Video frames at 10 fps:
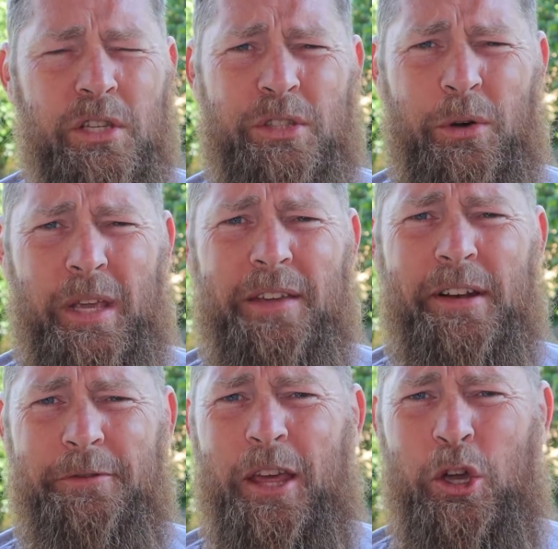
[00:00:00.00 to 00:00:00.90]
So
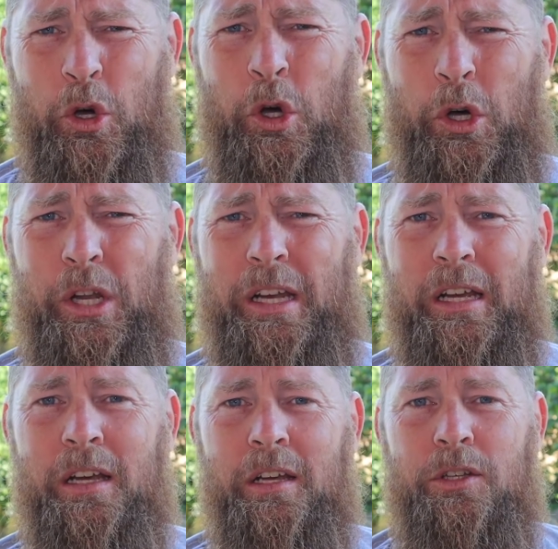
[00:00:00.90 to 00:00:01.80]
even if they could
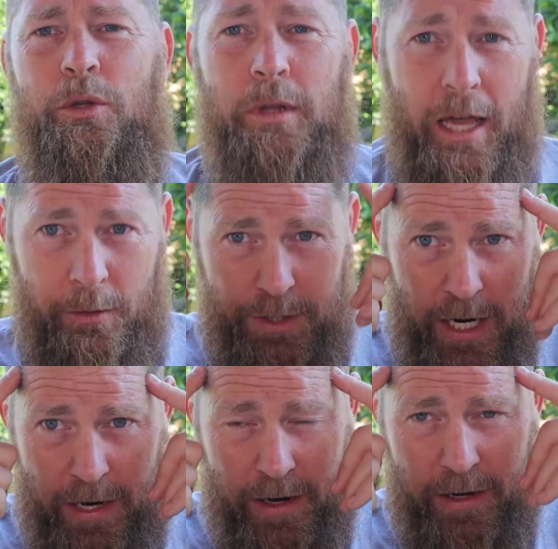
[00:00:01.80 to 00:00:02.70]
do language
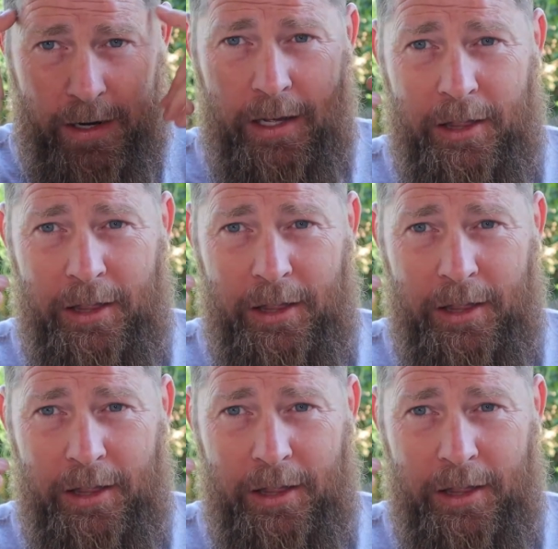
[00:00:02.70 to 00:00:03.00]
here,